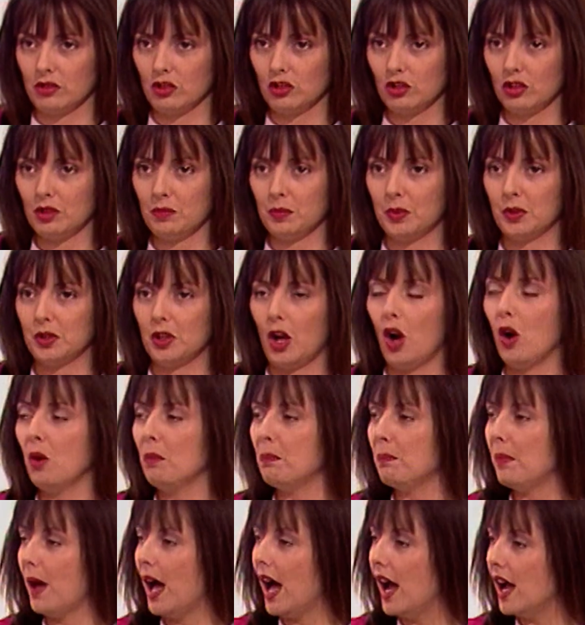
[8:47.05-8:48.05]
Just put a whole
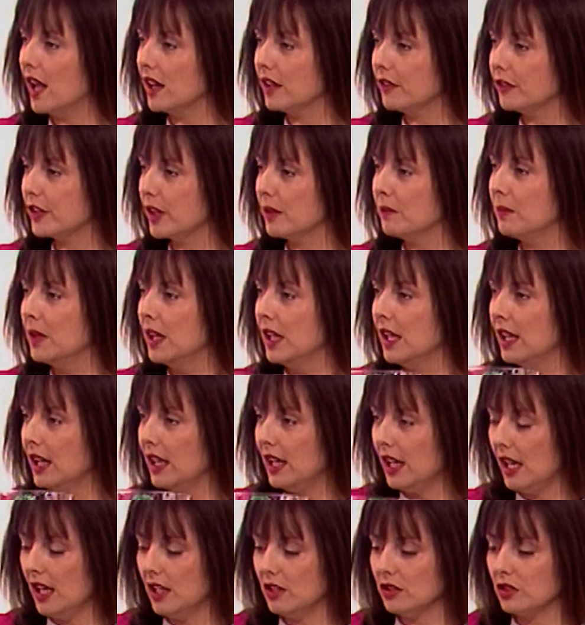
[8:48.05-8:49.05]
pile of them
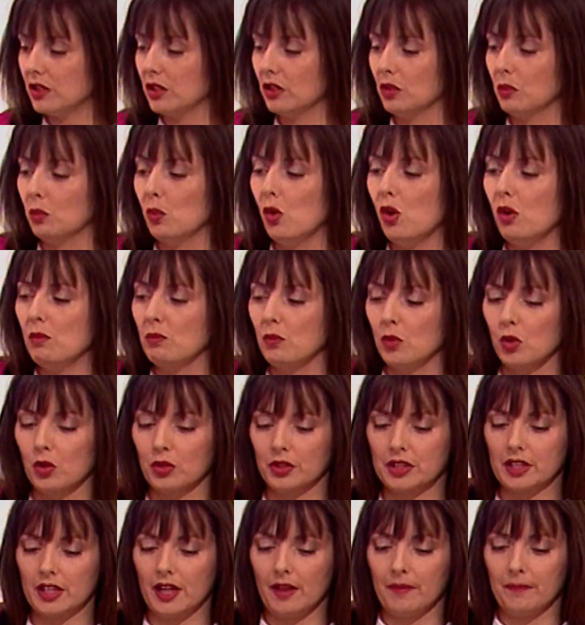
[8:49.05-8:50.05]
into the warm
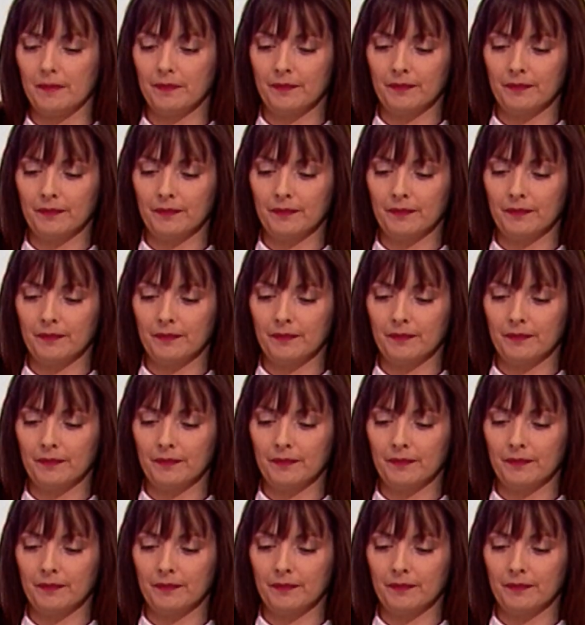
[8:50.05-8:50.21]
water